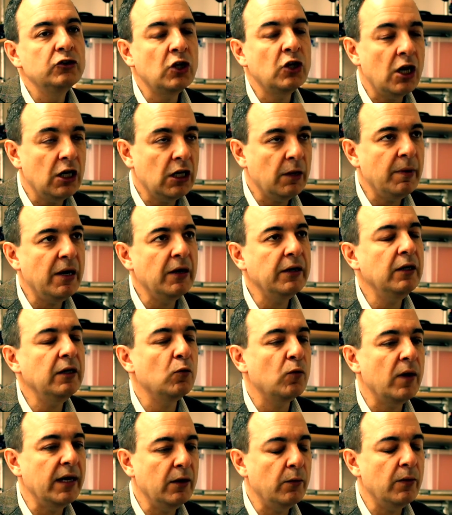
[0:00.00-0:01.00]
talk about
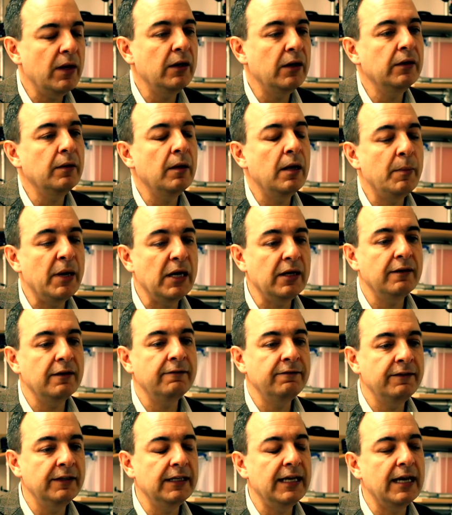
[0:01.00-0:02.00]
it, write about
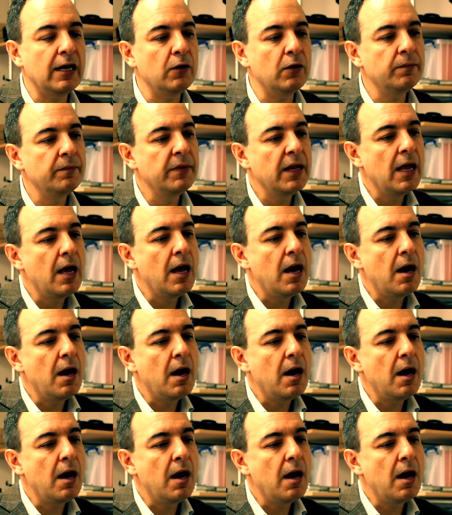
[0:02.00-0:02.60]
it, fill it out.